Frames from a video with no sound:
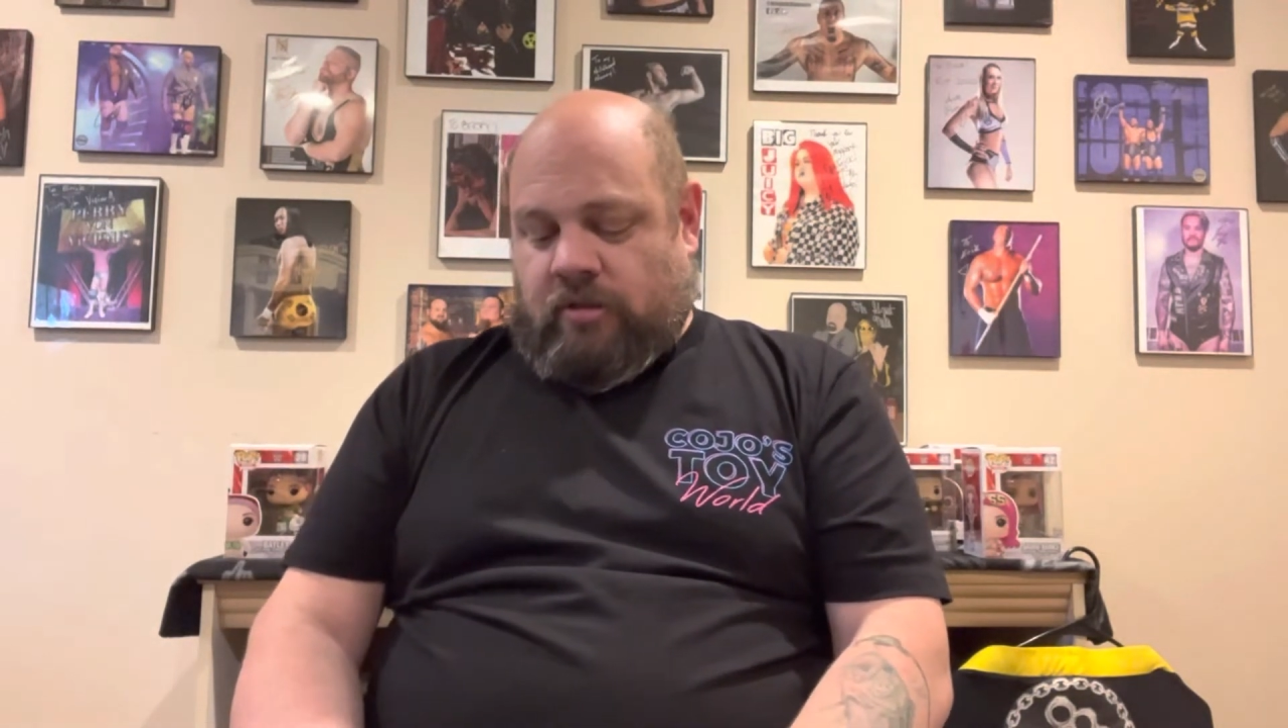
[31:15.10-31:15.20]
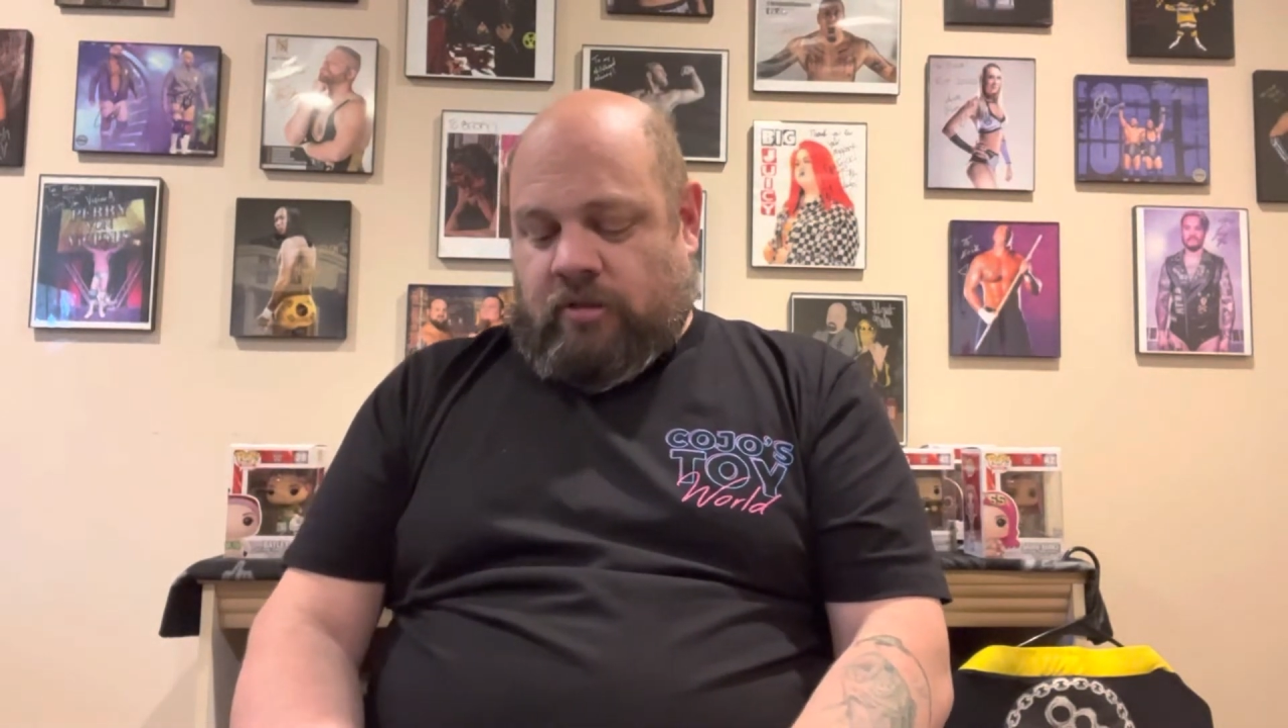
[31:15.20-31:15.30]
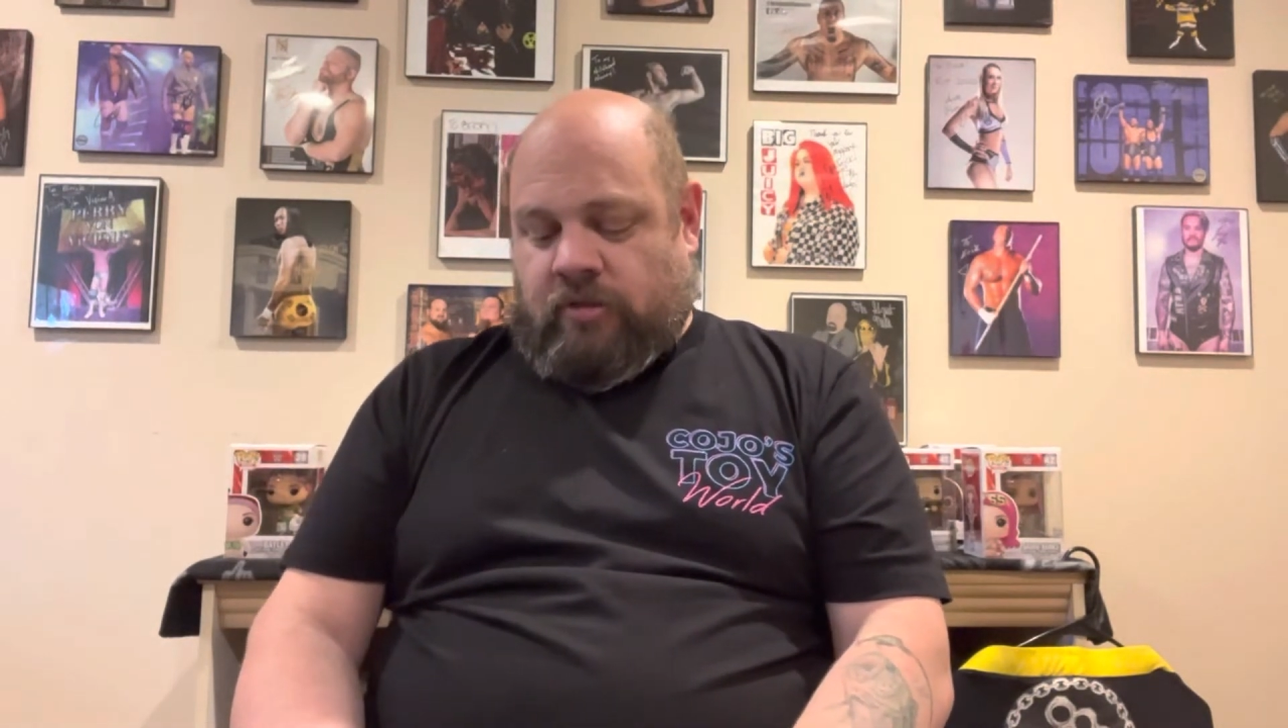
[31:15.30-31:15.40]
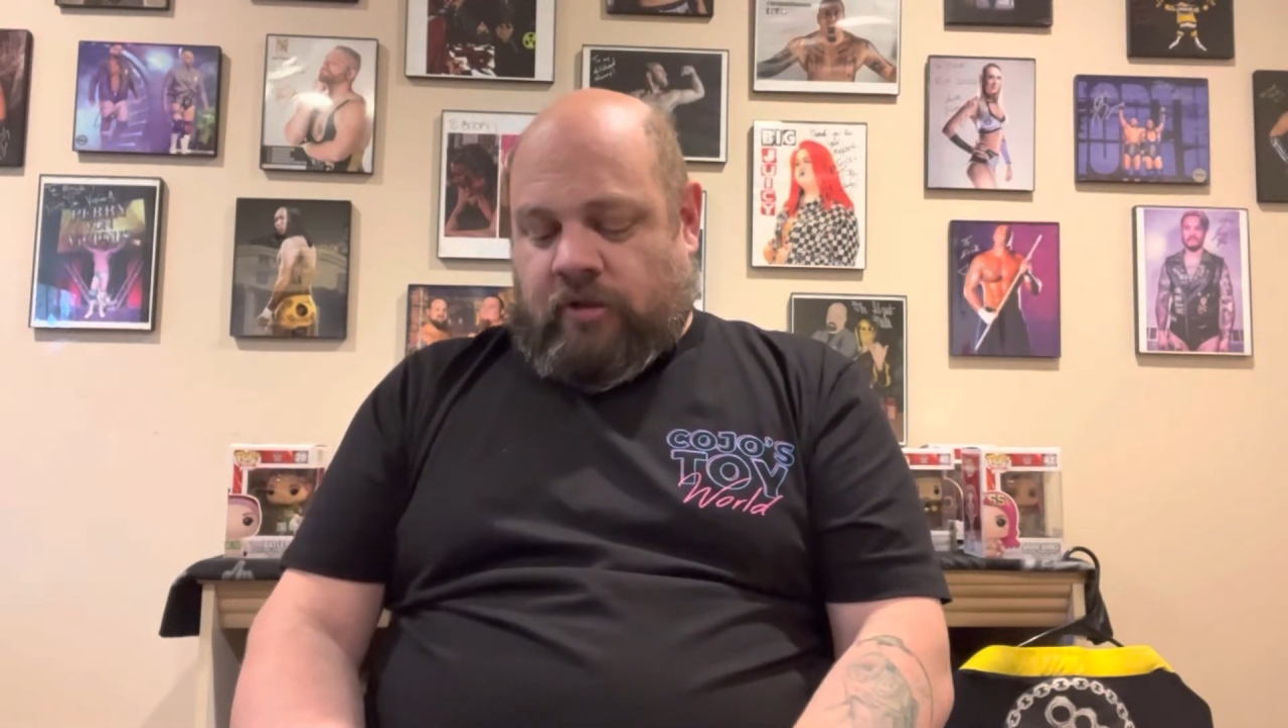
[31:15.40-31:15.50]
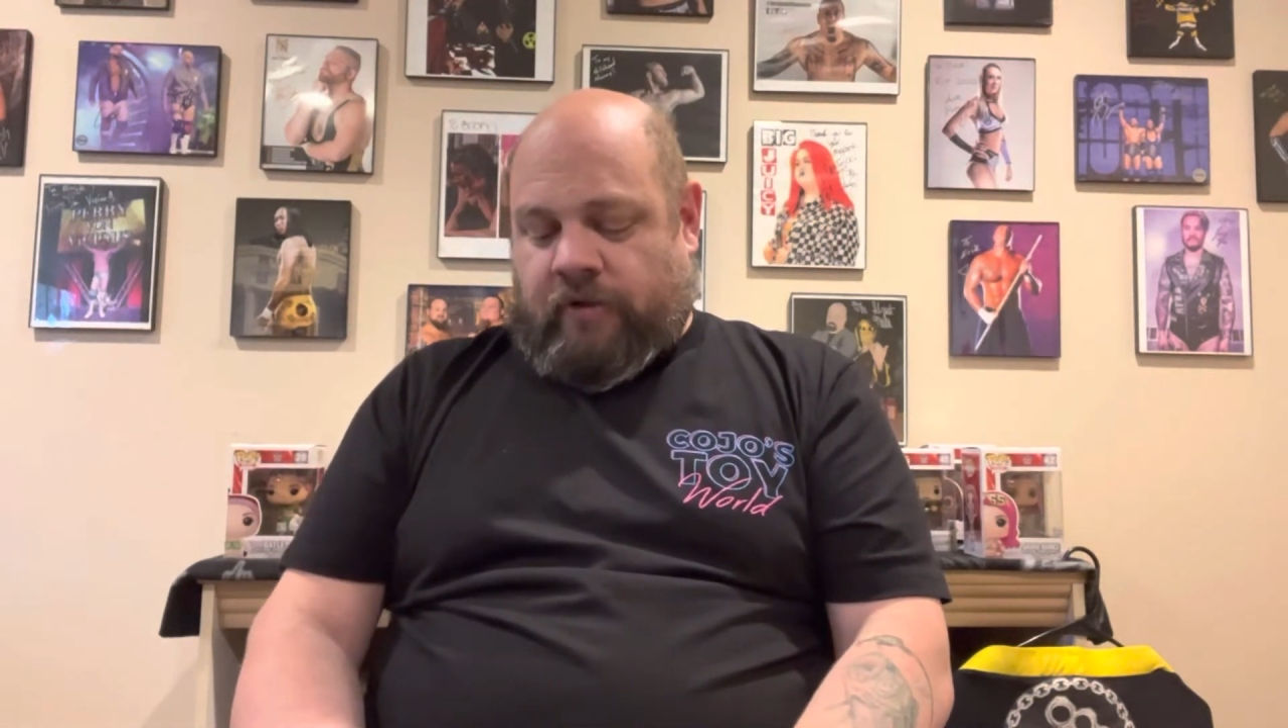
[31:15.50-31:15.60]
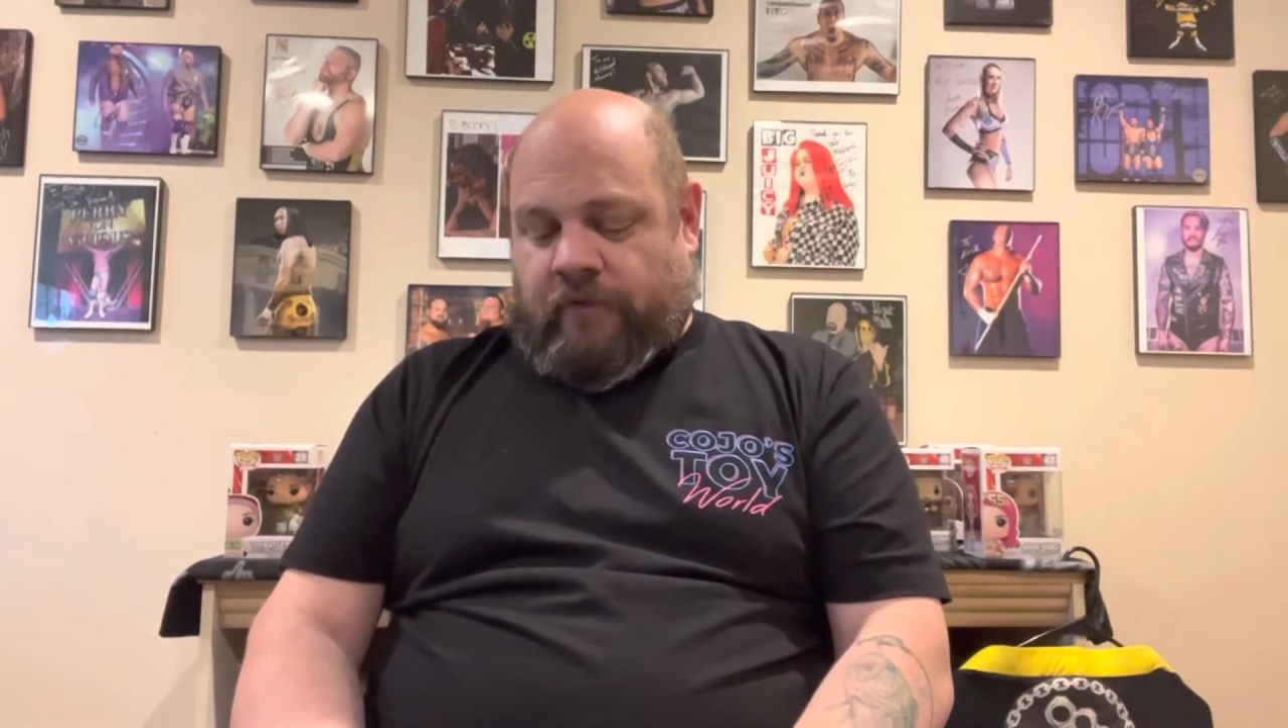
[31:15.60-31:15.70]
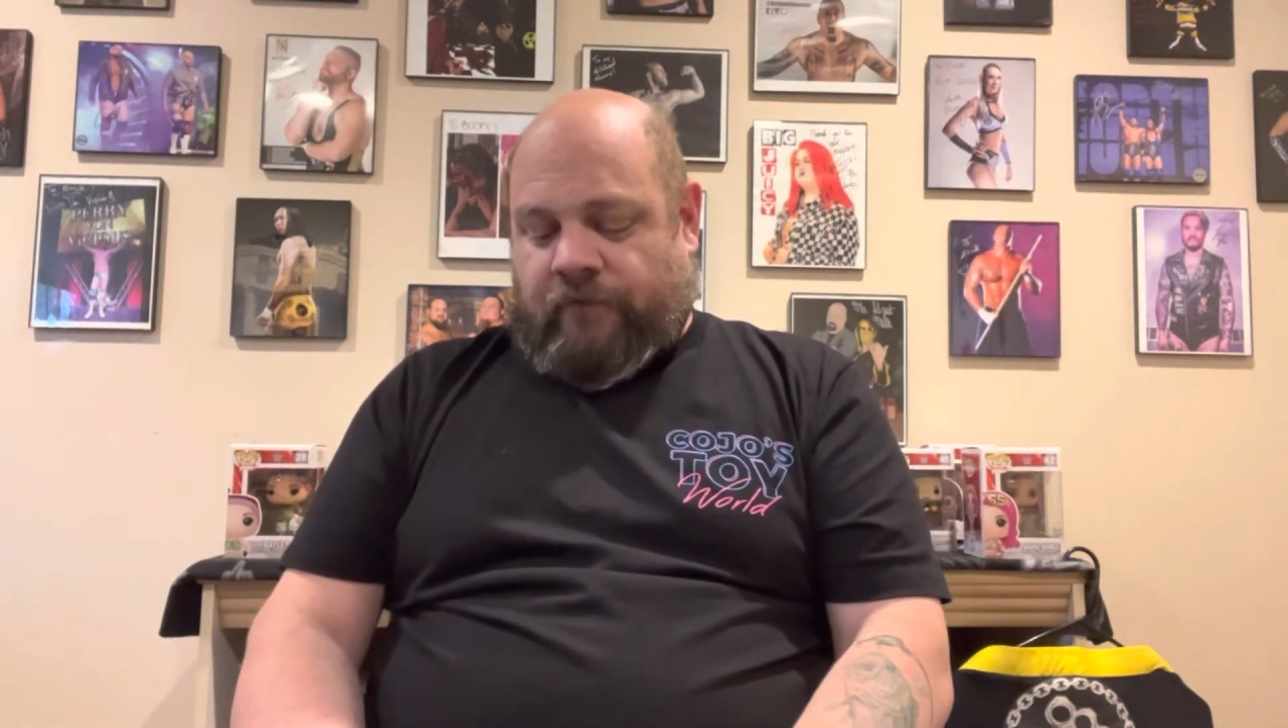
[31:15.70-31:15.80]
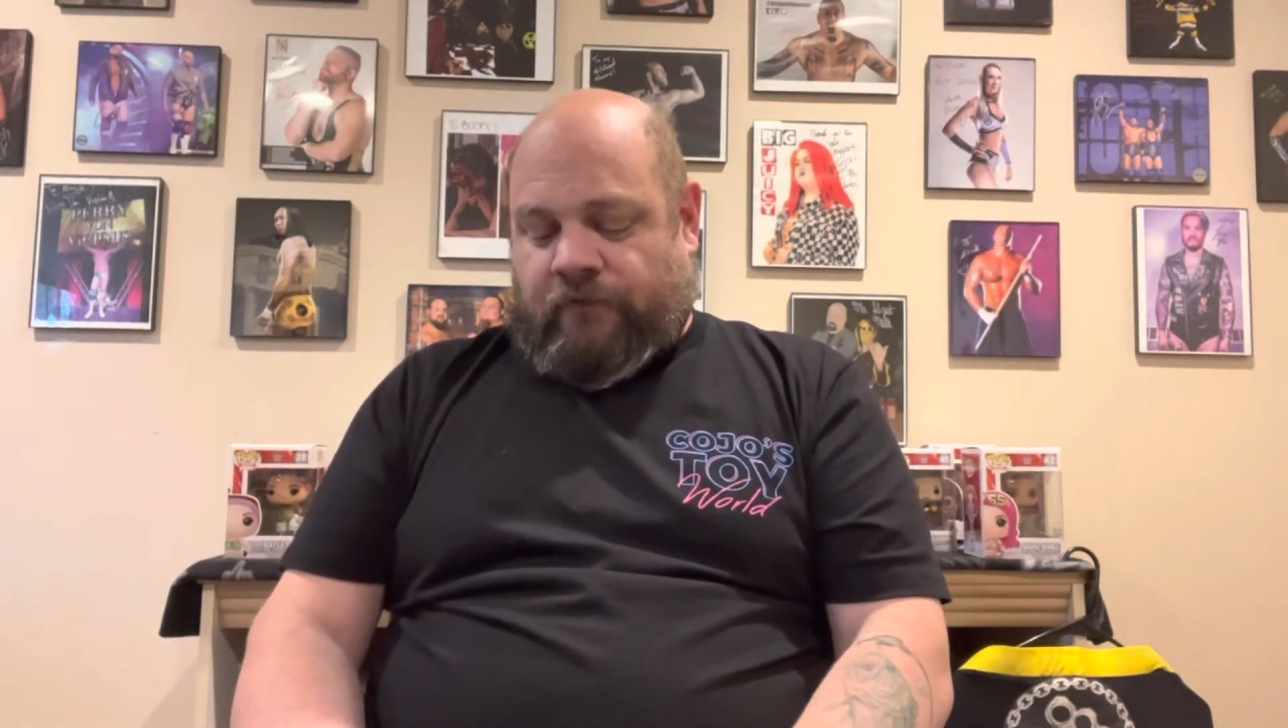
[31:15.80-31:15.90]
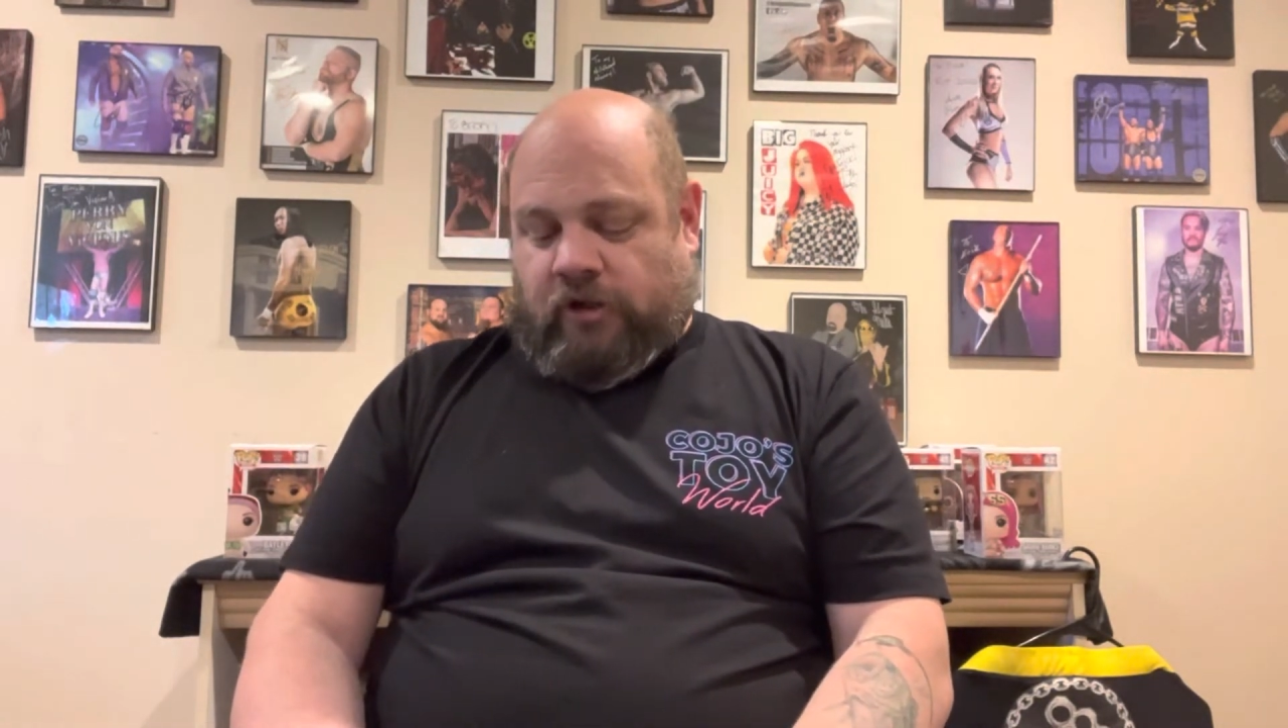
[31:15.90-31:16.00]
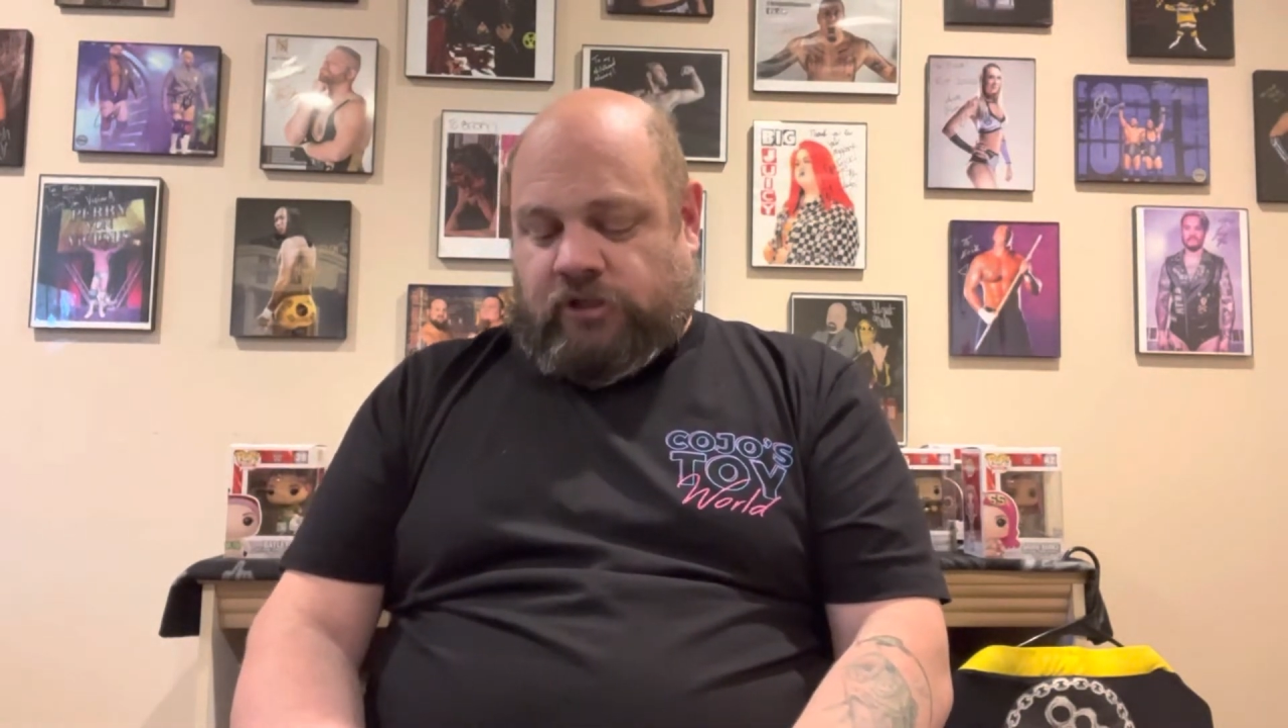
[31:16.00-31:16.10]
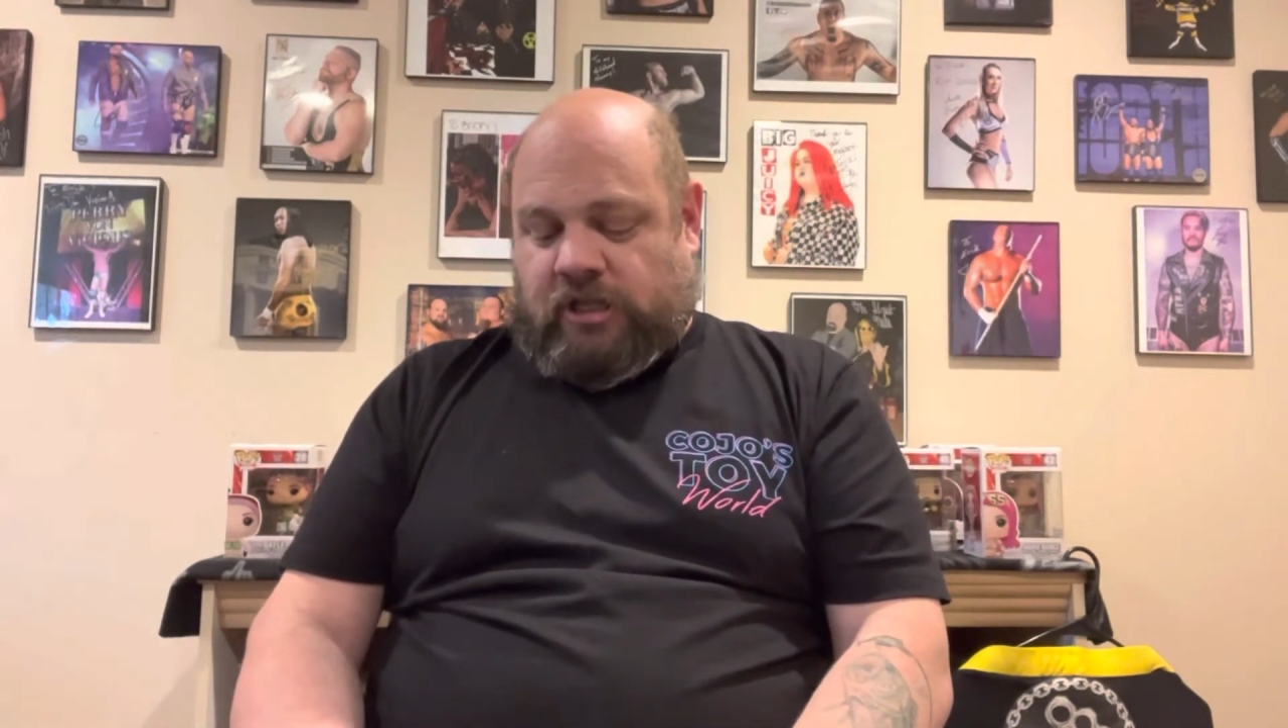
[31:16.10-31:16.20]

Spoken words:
the first